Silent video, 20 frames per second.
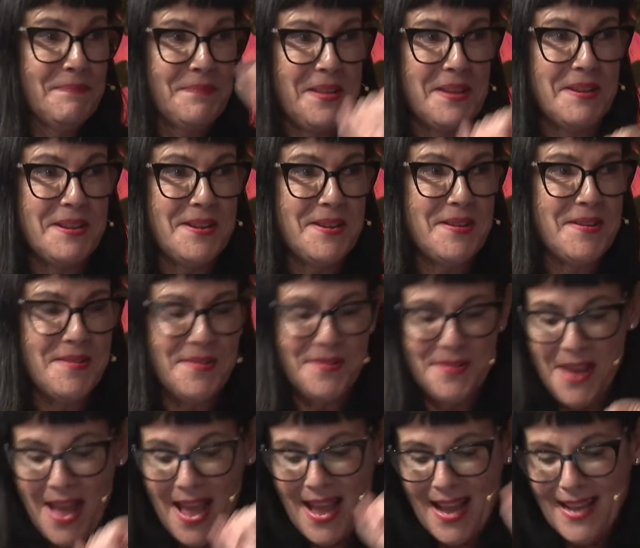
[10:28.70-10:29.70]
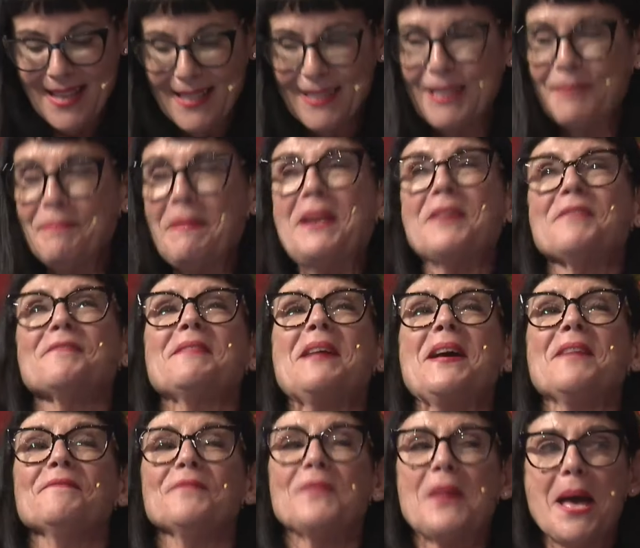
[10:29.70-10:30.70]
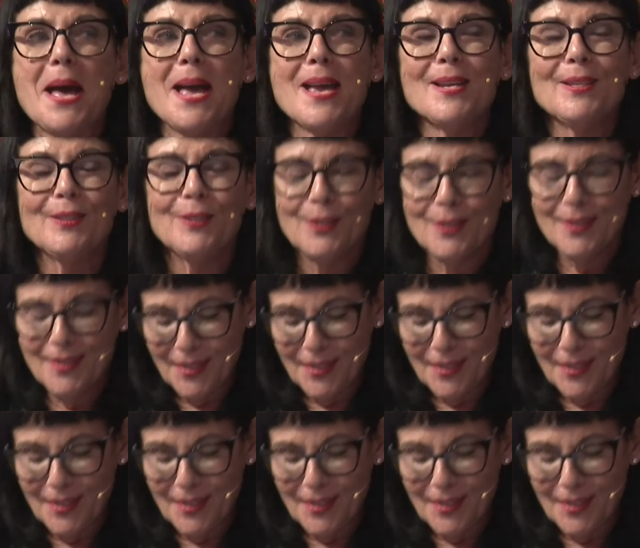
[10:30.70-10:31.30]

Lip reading: I know. It's been around for ages.